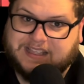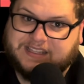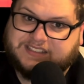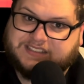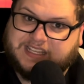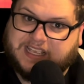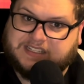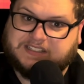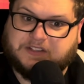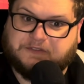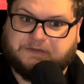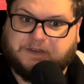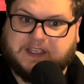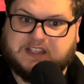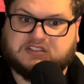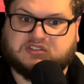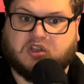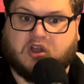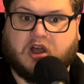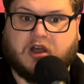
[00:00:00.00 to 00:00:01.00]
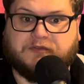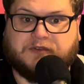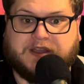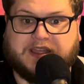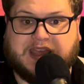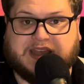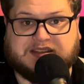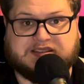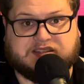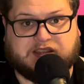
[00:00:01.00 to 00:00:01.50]
set to face off
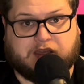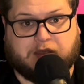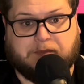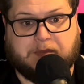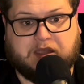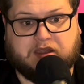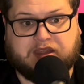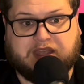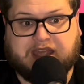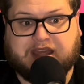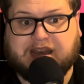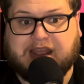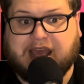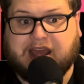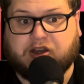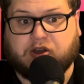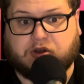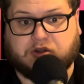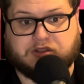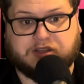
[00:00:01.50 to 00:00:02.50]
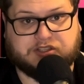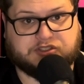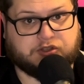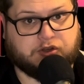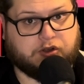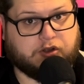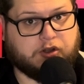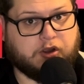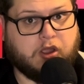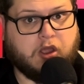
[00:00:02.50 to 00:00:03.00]
against the Chameleon and her
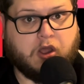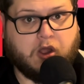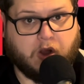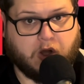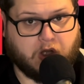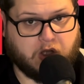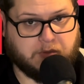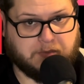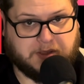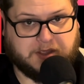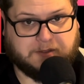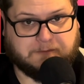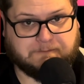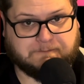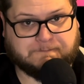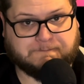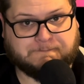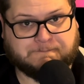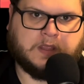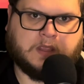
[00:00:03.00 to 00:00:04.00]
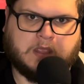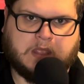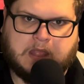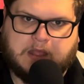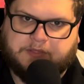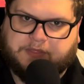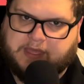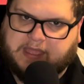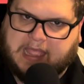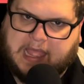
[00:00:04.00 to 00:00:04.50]
lizard army.
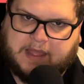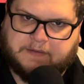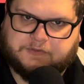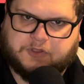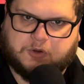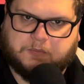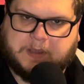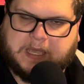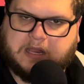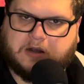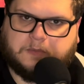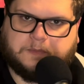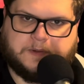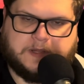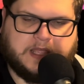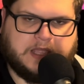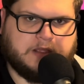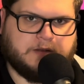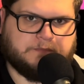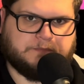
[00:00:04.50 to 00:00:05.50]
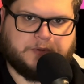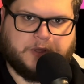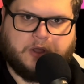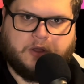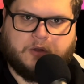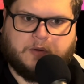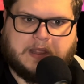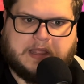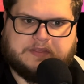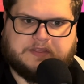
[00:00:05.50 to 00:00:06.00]
They have their battle plan.
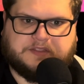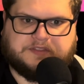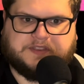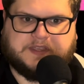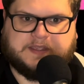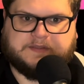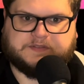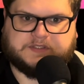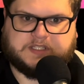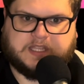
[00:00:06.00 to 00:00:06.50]
Po and the Thieves'